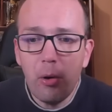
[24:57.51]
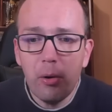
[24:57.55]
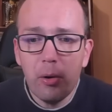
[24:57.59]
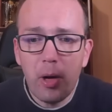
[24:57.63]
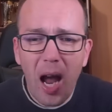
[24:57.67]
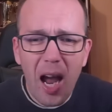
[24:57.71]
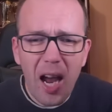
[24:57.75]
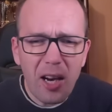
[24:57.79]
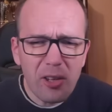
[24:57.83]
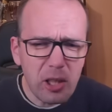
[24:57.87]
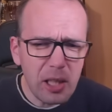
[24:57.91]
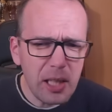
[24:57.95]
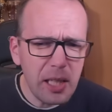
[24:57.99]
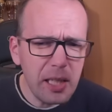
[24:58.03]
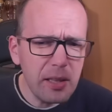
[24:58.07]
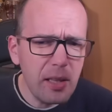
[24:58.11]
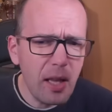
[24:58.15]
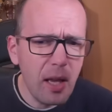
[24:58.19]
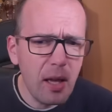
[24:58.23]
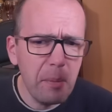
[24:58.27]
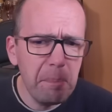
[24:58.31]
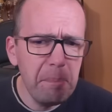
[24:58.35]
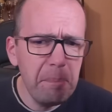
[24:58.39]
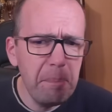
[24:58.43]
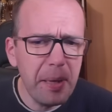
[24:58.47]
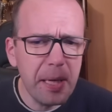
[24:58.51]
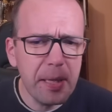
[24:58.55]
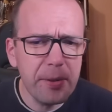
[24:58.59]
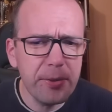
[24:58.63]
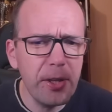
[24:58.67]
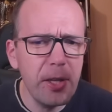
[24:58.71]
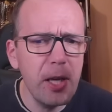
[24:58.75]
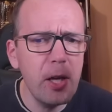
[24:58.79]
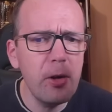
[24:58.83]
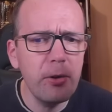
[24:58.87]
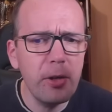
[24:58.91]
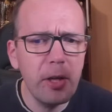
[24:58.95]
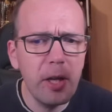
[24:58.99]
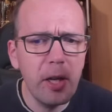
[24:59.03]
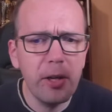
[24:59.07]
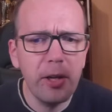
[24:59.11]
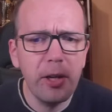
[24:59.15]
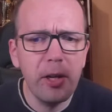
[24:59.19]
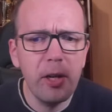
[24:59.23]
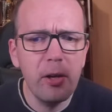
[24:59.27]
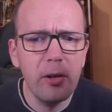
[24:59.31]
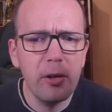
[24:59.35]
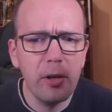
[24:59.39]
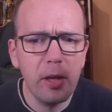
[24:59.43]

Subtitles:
actually the big theory here